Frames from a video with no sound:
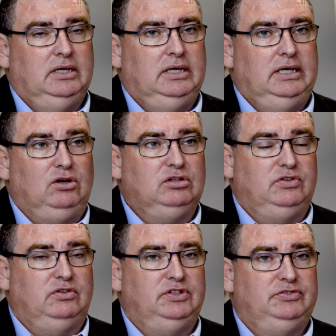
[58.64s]
Oxford
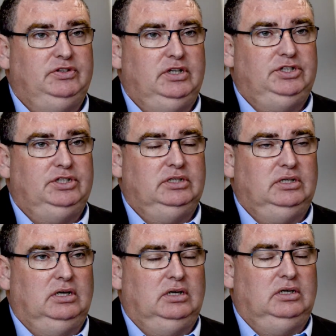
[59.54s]
Office Furniture
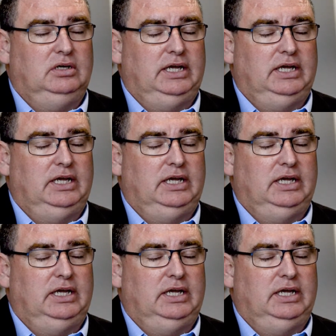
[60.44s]
are